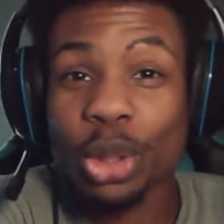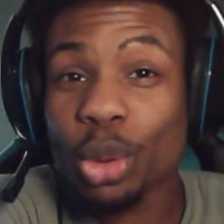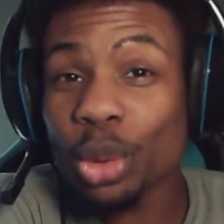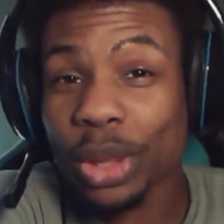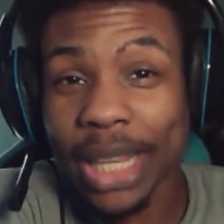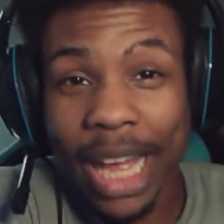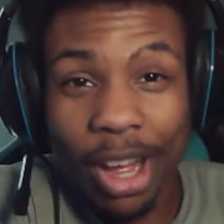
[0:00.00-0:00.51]

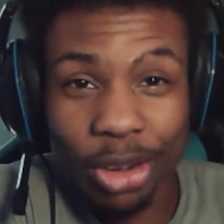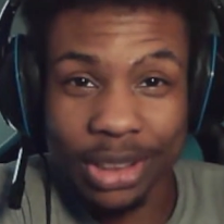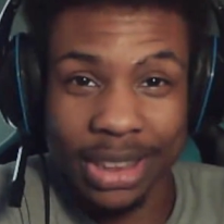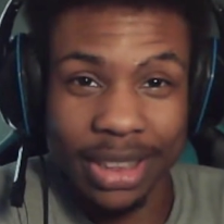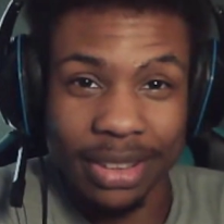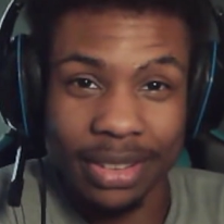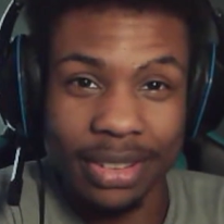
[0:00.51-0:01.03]

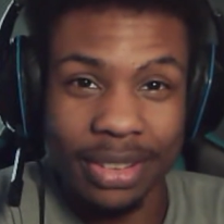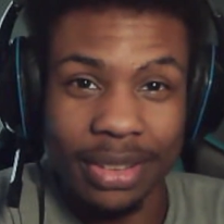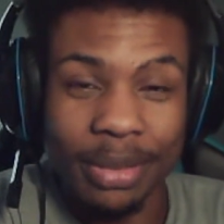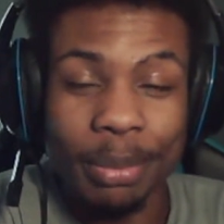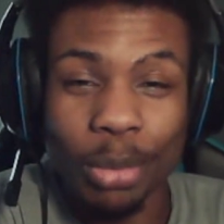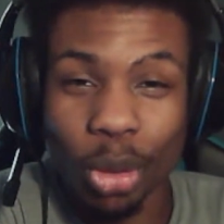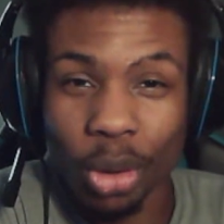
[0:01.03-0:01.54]
2,000
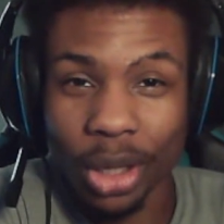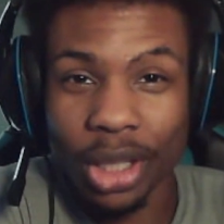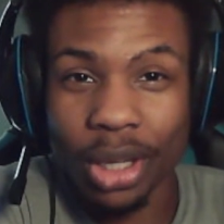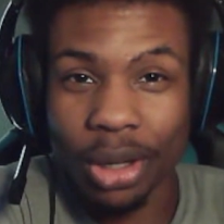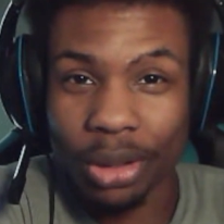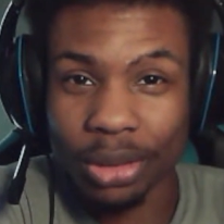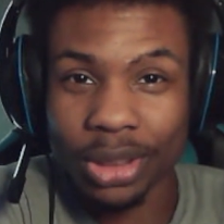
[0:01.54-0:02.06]
more to
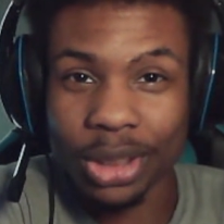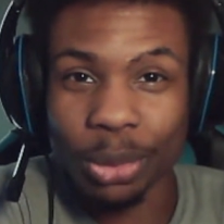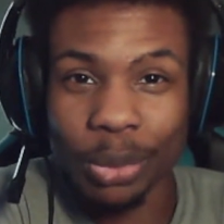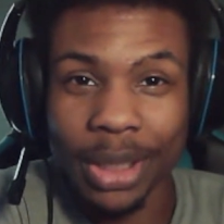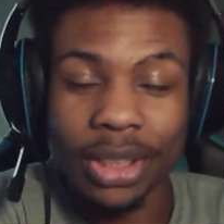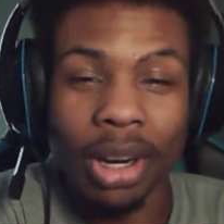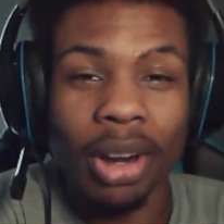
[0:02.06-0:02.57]
go to
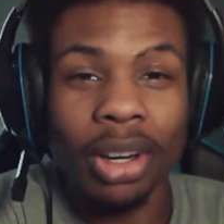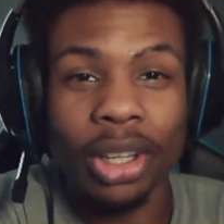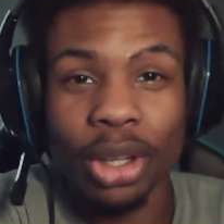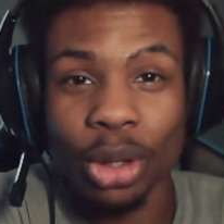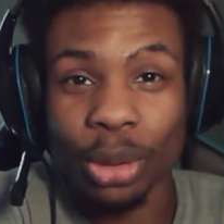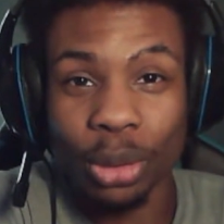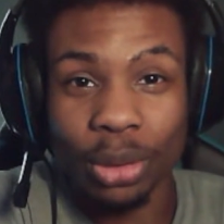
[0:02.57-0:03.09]
reach our
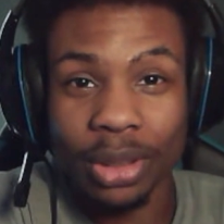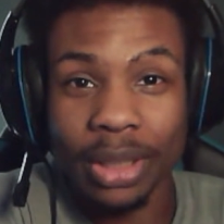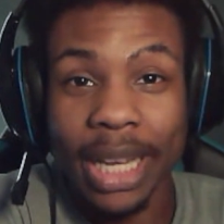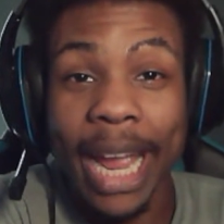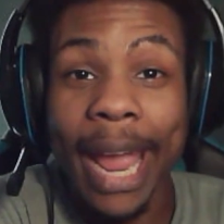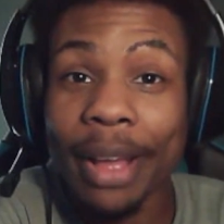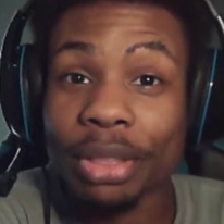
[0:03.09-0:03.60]
goal.
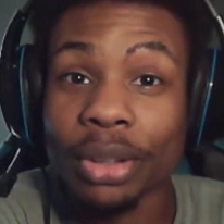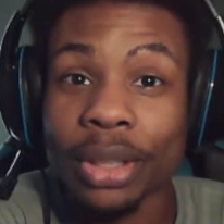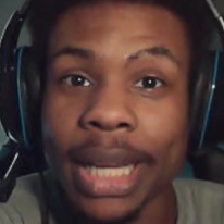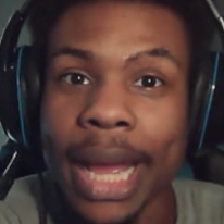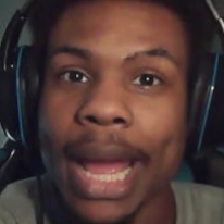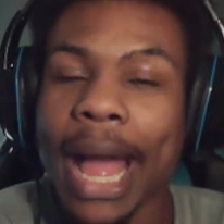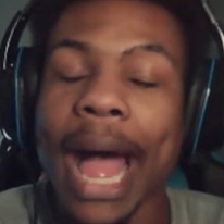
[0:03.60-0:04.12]
After
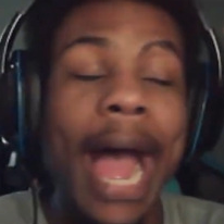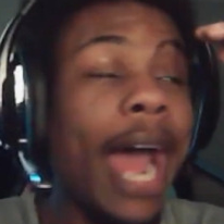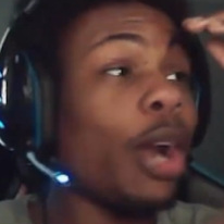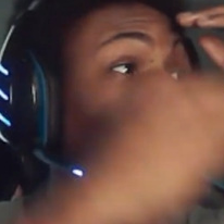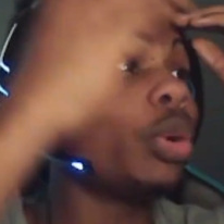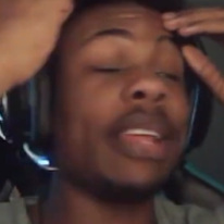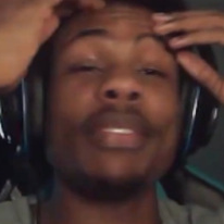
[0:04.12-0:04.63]
that, I
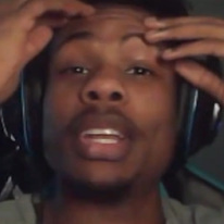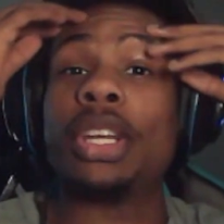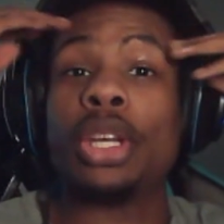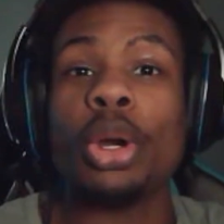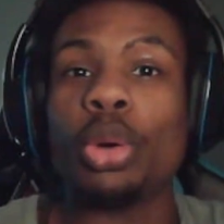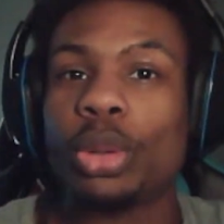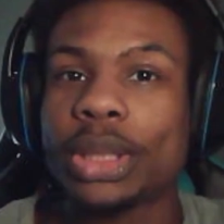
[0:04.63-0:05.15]
don't even
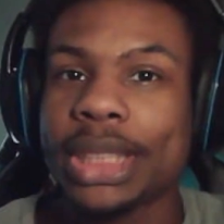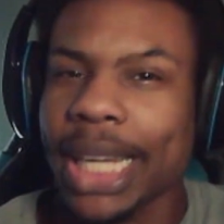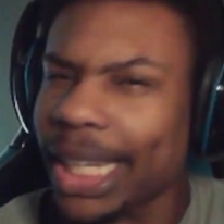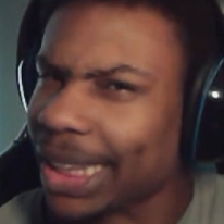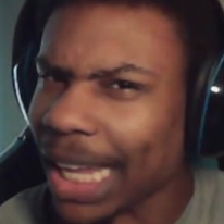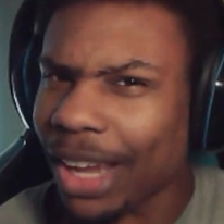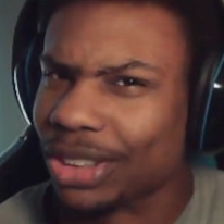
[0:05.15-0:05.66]
know.
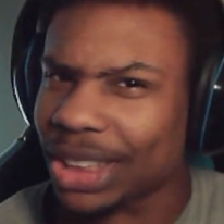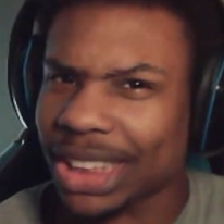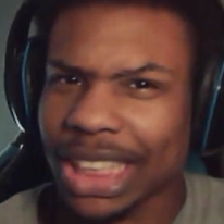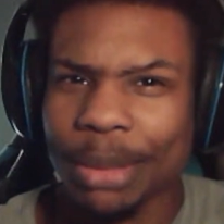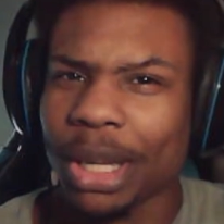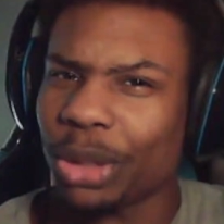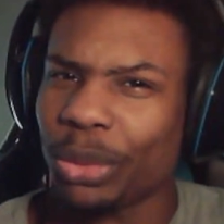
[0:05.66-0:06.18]
10,000
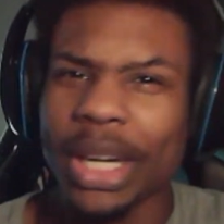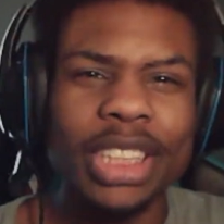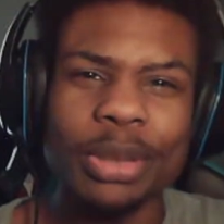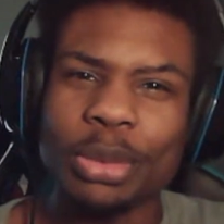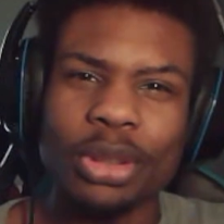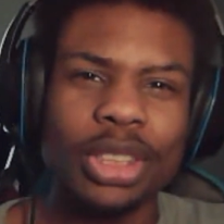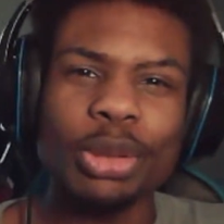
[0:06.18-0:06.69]
seem
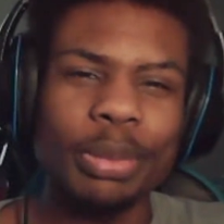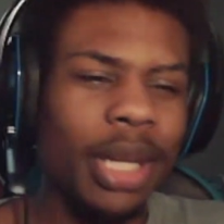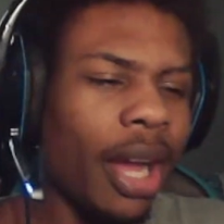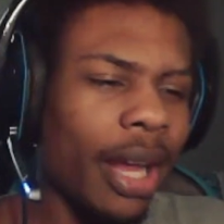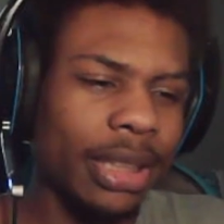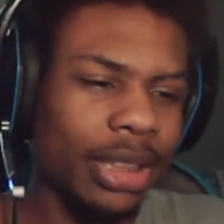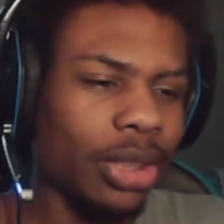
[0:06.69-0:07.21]
unreachable to be
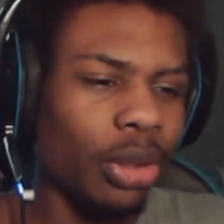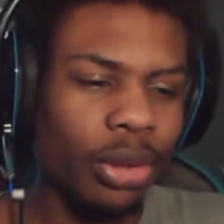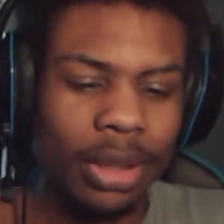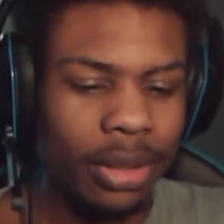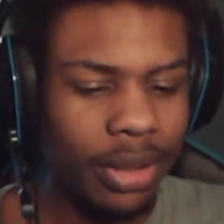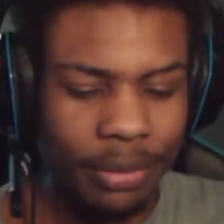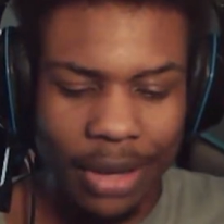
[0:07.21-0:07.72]
honest. So
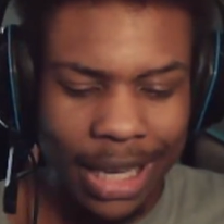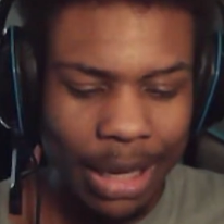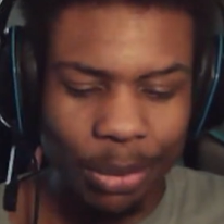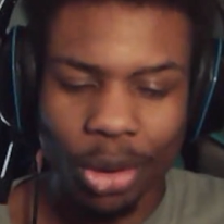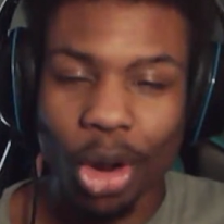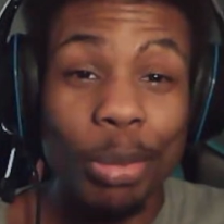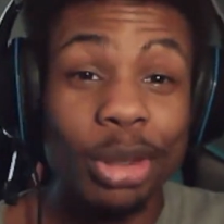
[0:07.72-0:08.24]
the fact that
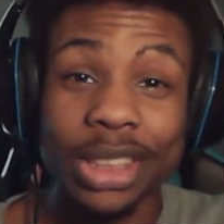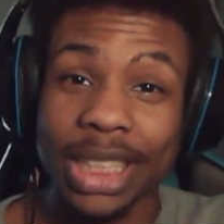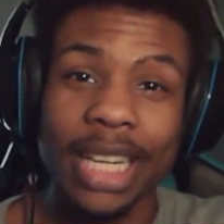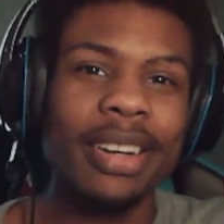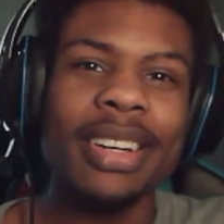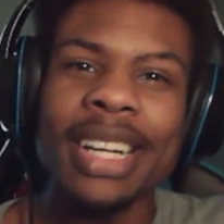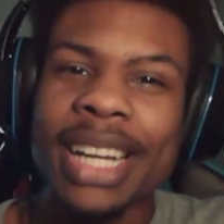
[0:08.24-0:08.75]
we're almost
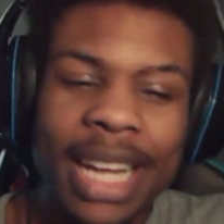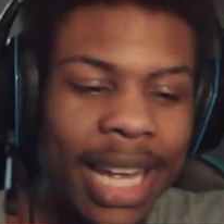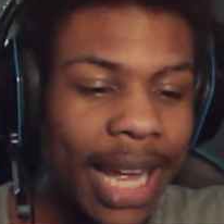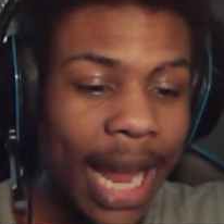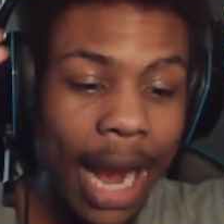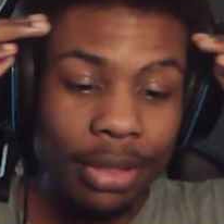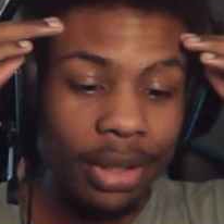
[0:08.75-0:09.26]
there,
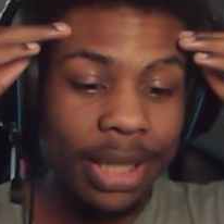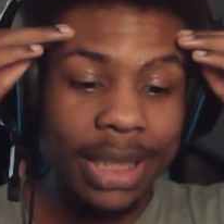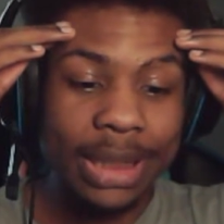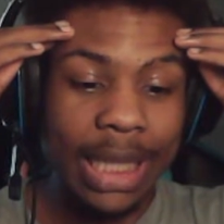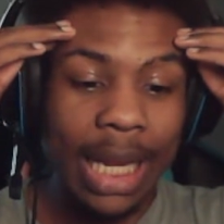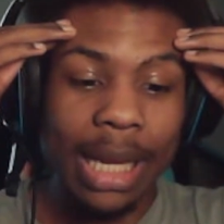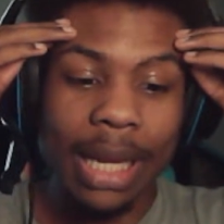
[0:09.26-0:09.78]
after
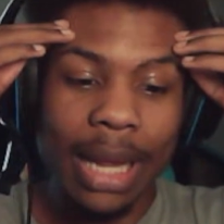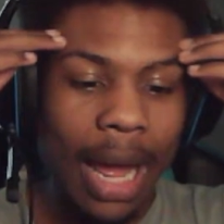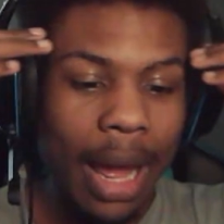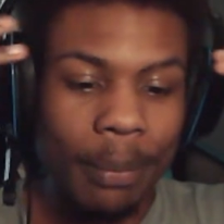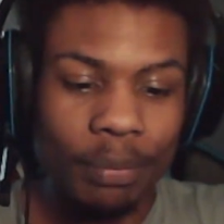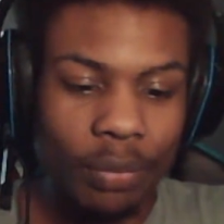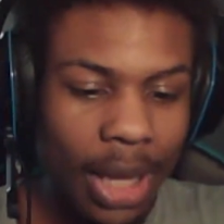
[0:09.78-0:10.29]
this,
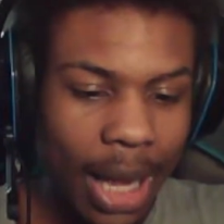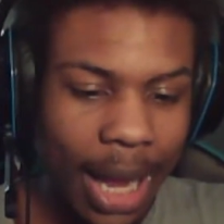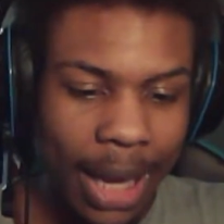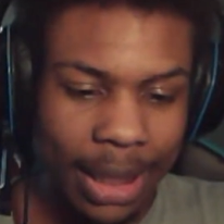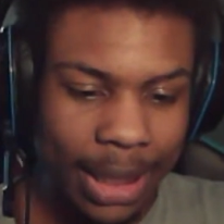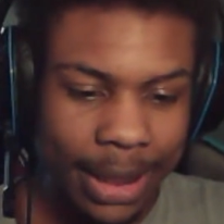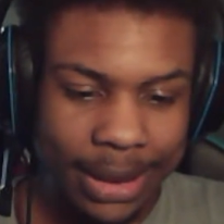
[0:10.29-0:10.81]
I'm I
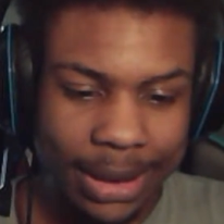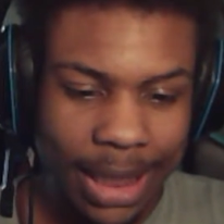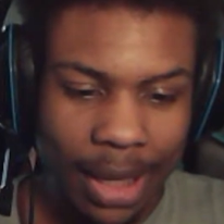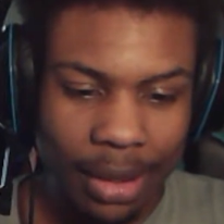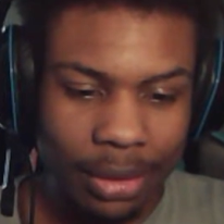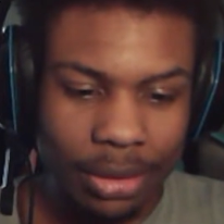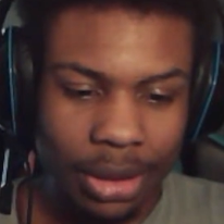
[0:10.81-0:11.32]
guess
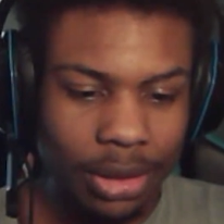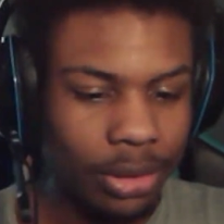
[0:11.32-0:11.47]
uh,